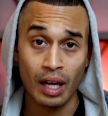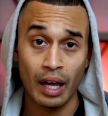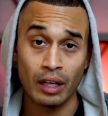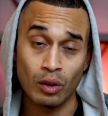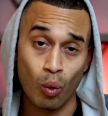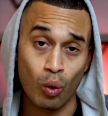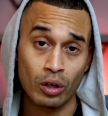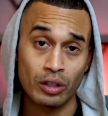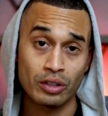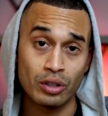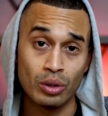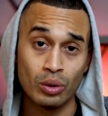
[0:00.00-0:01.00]
in order
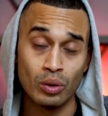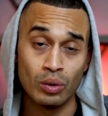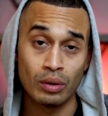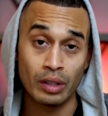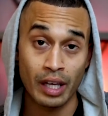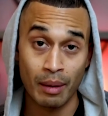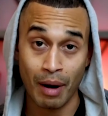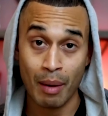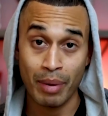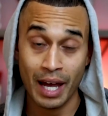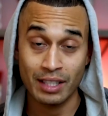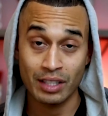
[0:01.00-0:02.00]
to get my
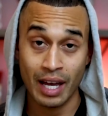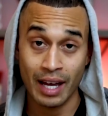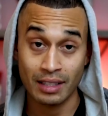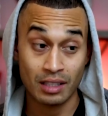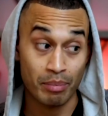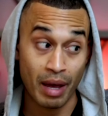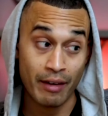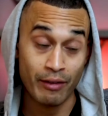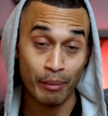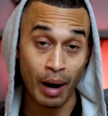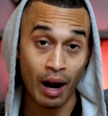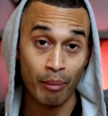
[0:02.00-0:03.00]
paycheck to pay for
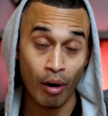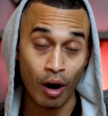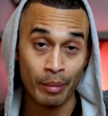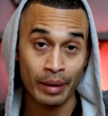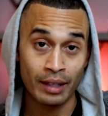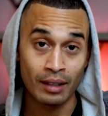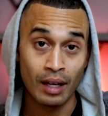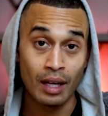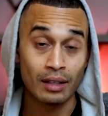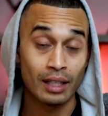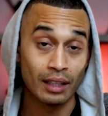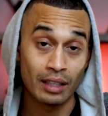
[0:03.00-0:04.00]
my apartment
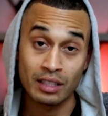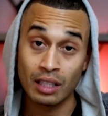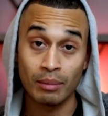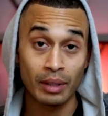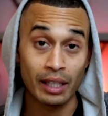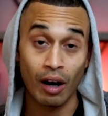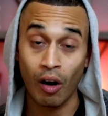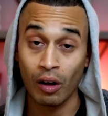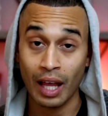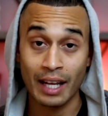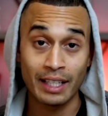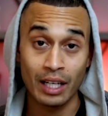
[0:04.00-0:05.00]
that legitimately
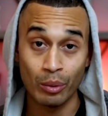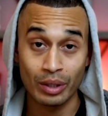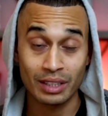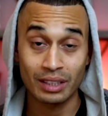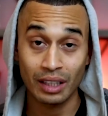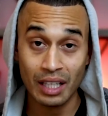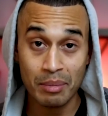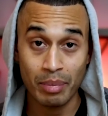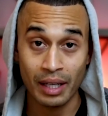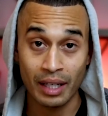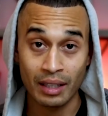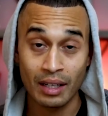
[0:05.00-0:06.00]
all I did was sleep
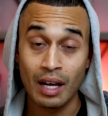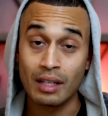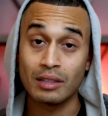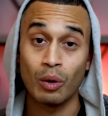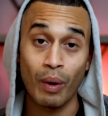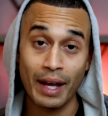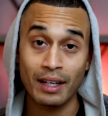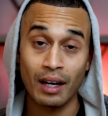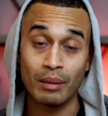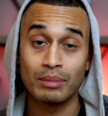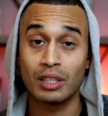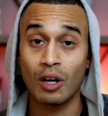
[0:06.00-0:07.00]
in to wake
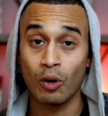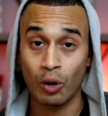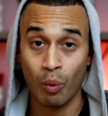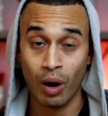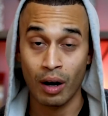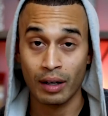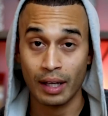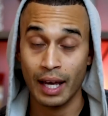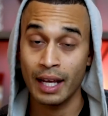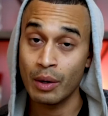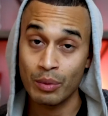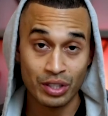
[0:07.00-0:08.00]
up to go to work.
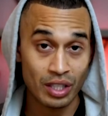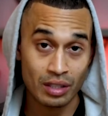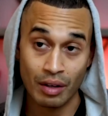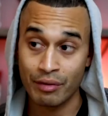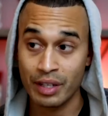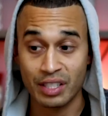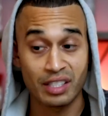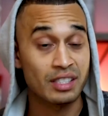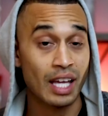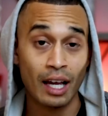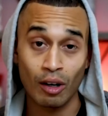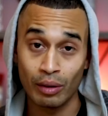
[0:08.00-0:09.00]
And it was just a vicious
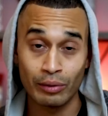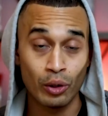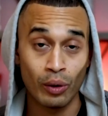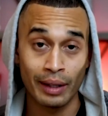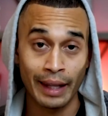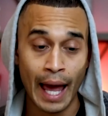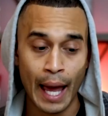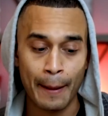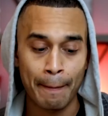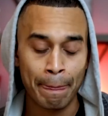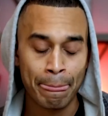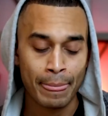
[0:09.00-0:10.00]
cycle of doing
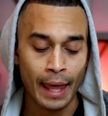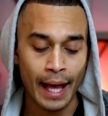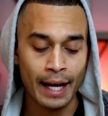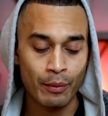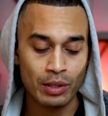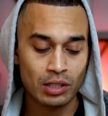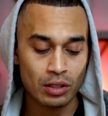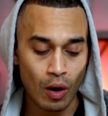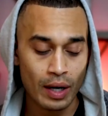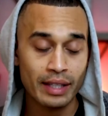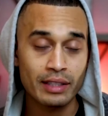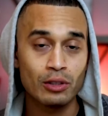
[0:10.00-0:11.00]
that. And it was
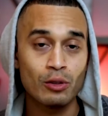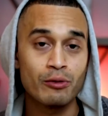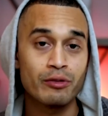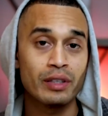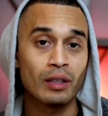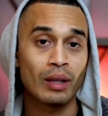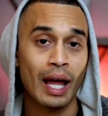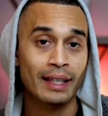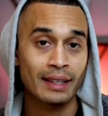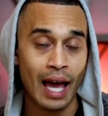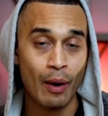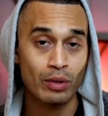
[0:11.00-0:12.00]
starting to feel
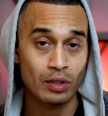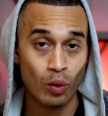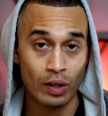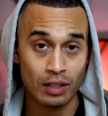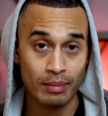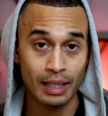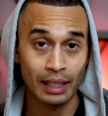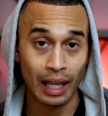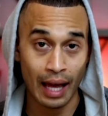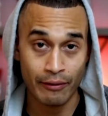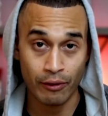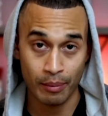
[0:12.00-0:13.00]
like that was going to be
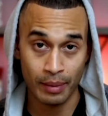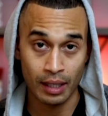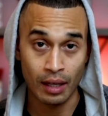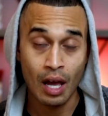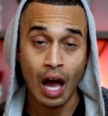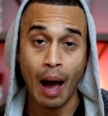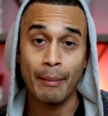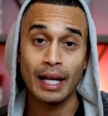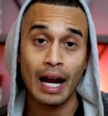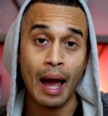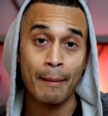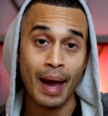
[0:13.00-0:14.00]
life for me. I
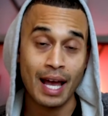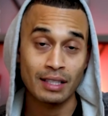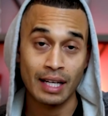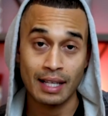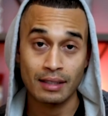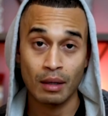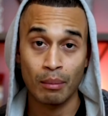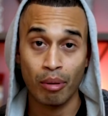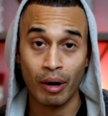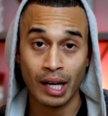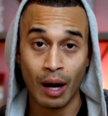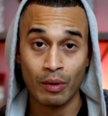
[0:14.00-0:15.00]
mean, I imagine at some
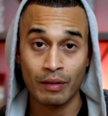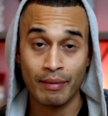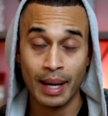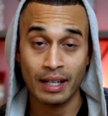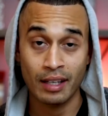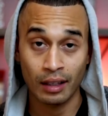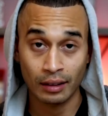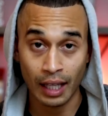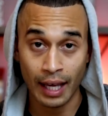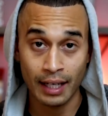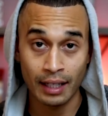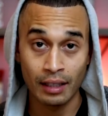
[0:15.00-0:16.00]
point I would have met a young
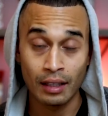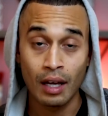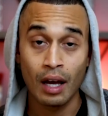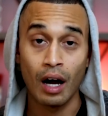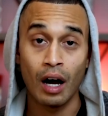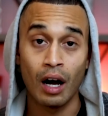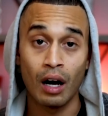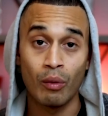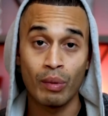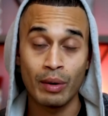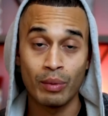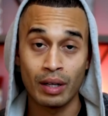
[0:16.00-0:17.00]
lady.
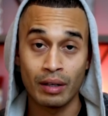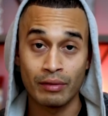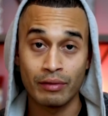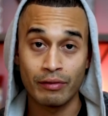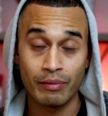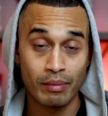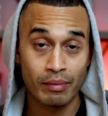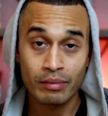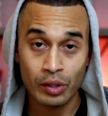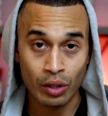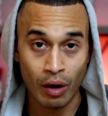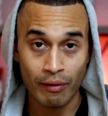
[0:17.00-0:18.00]
We would have,
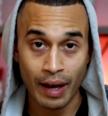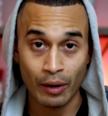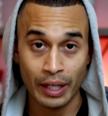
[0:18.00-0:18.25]
found